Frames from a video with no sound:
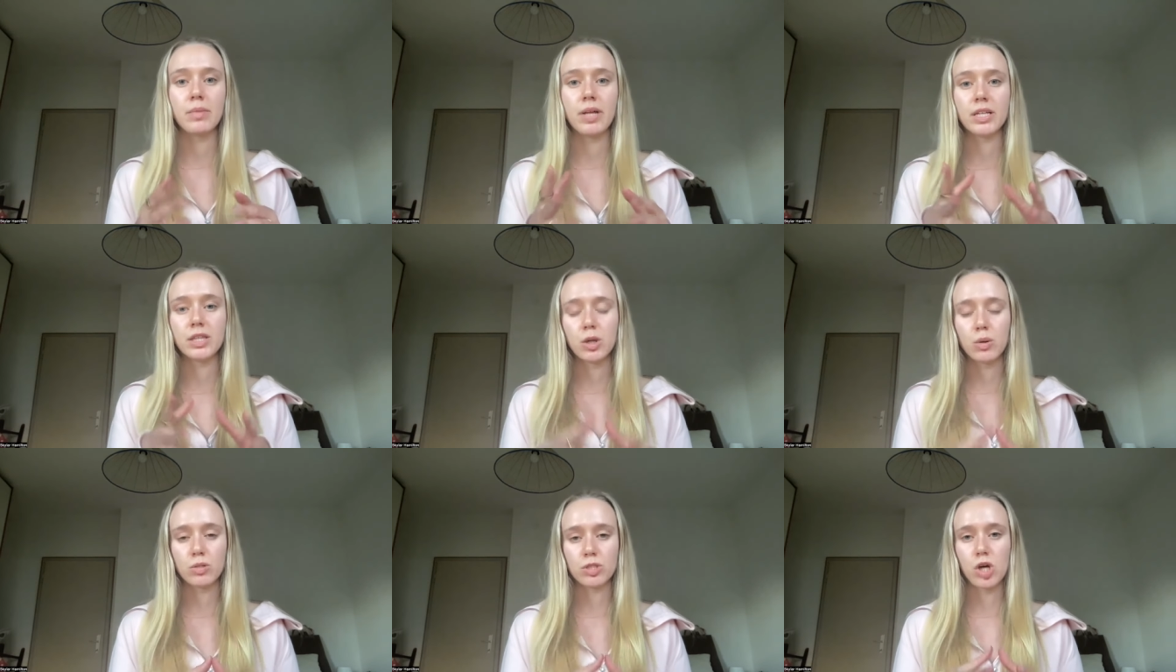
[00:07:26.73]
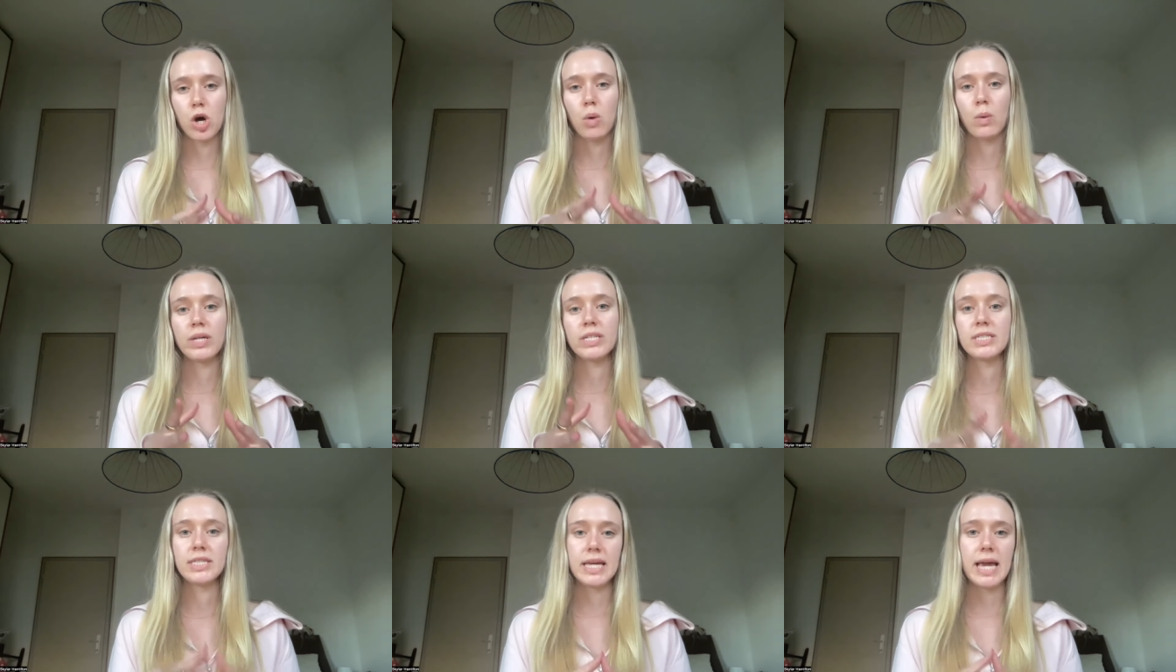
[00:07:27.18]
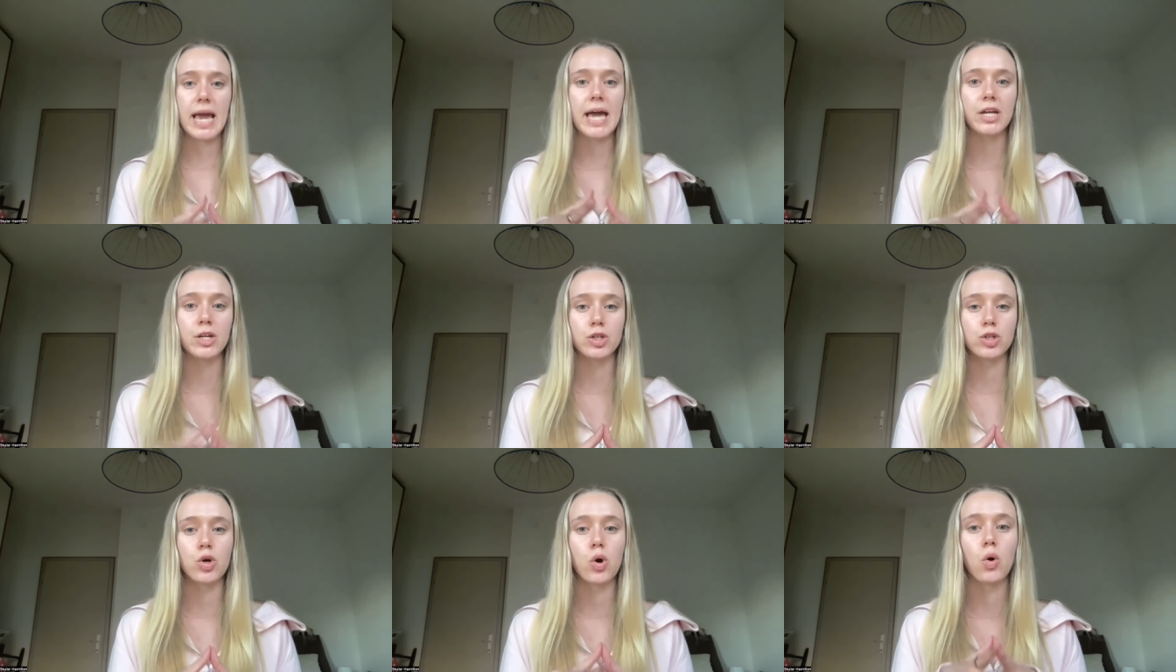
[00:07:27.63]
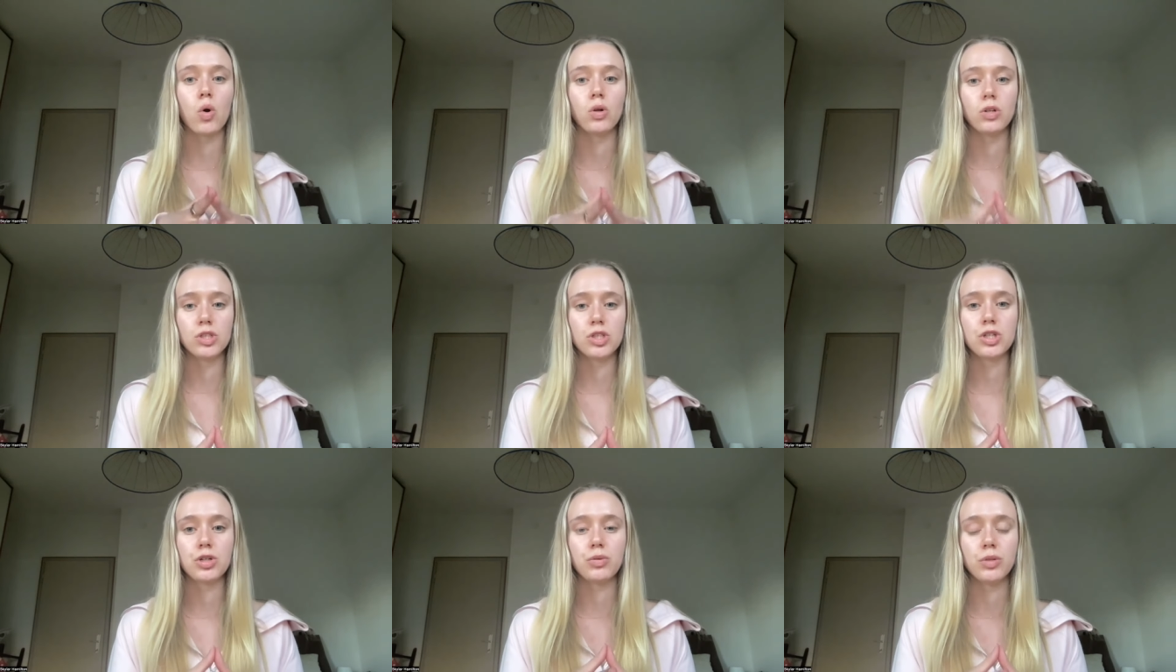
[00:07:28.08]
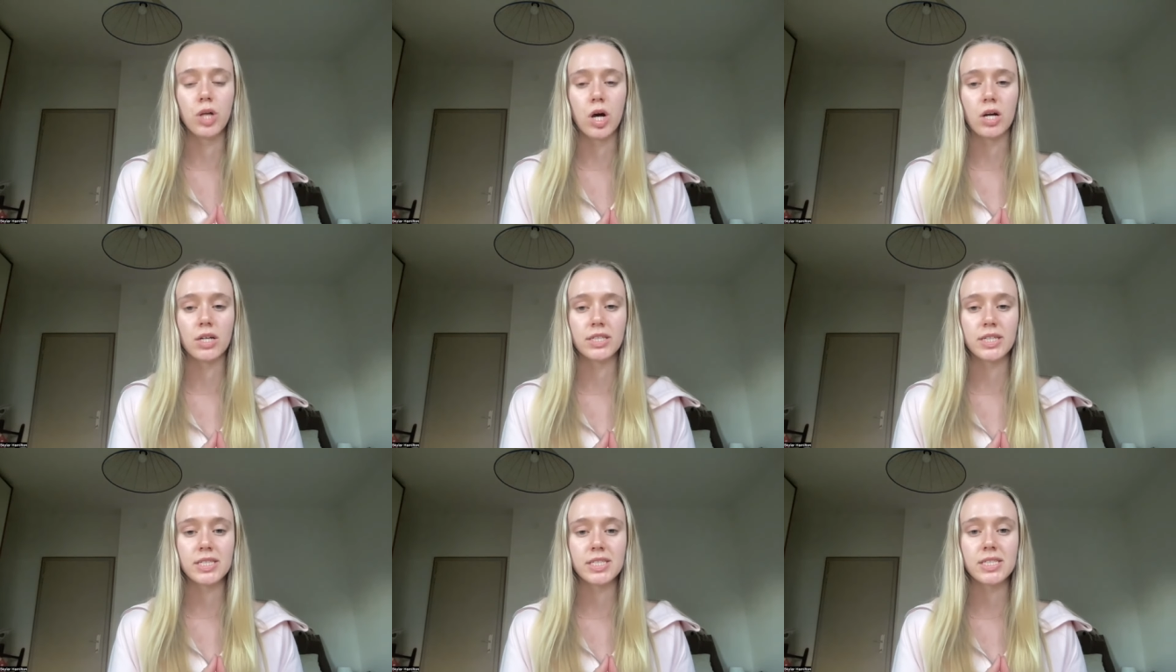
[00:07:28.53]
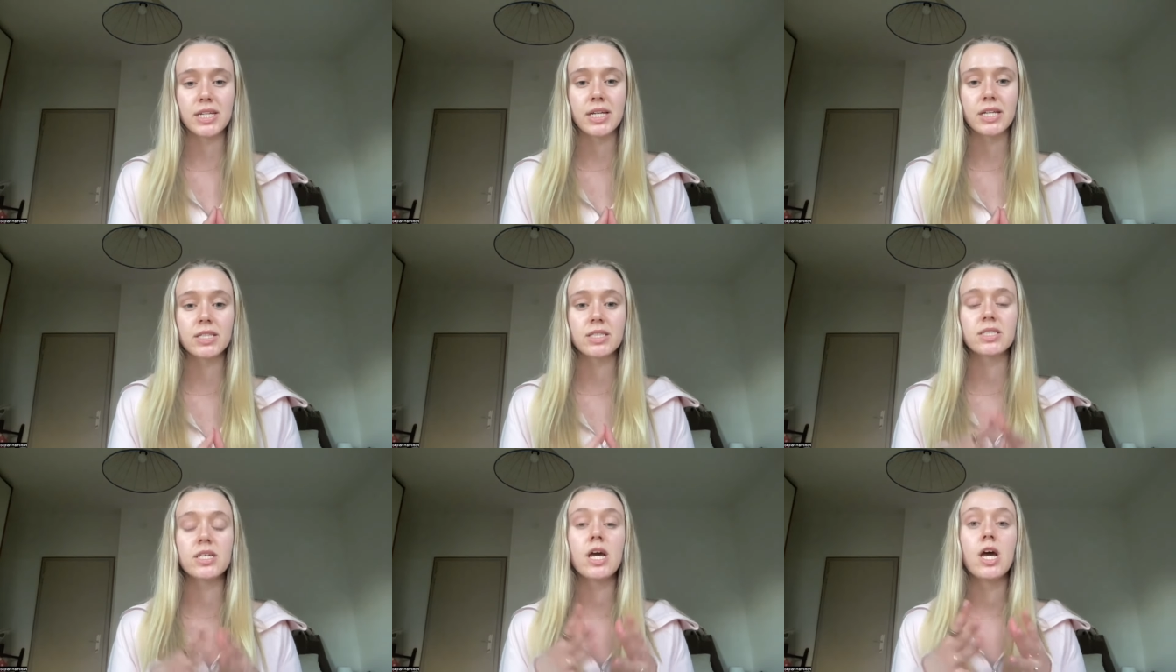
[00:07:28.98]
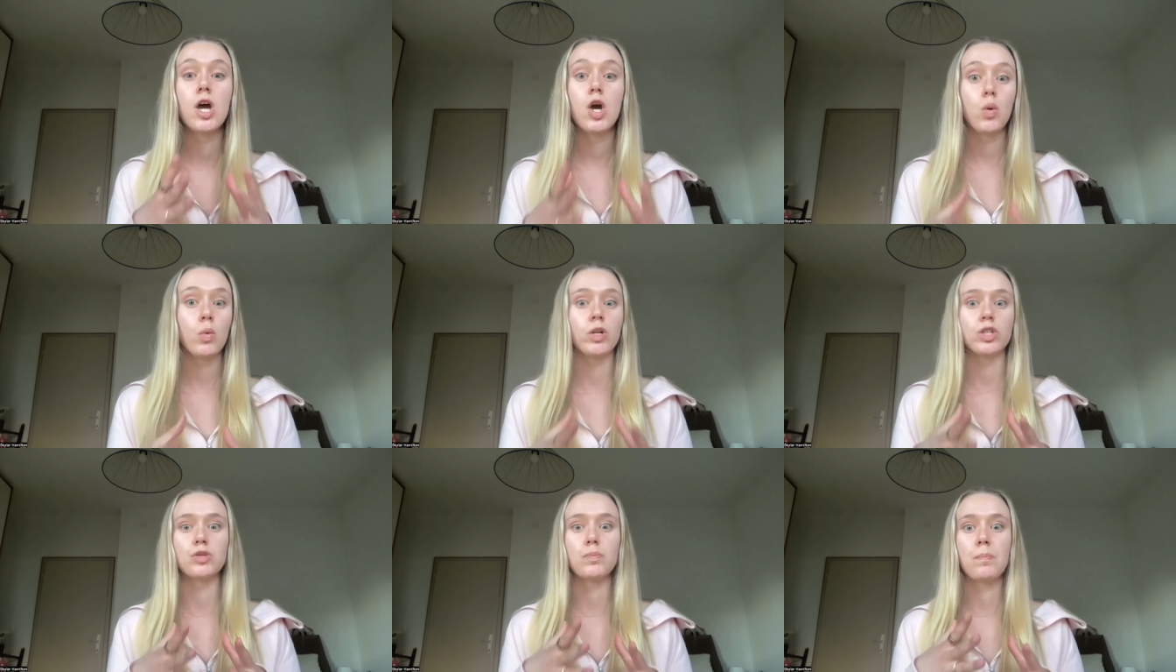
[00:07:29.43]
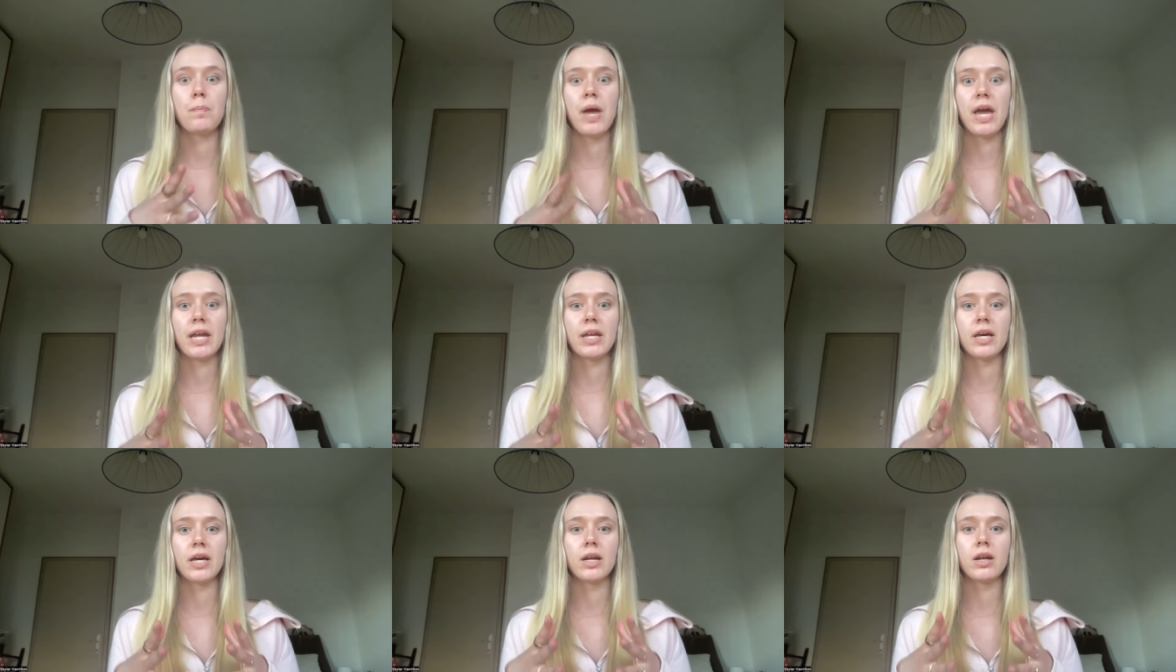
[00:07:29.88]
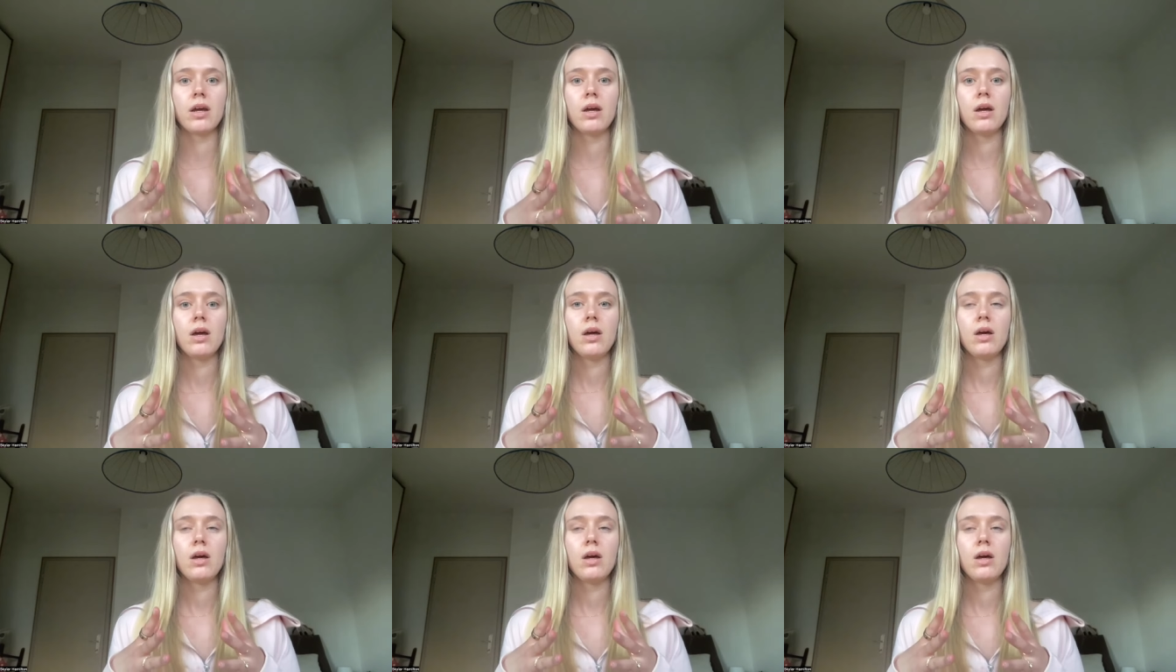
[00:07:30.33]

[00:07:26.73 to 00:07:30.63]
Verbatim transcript: Like, there was always the end goal to long distance, which made it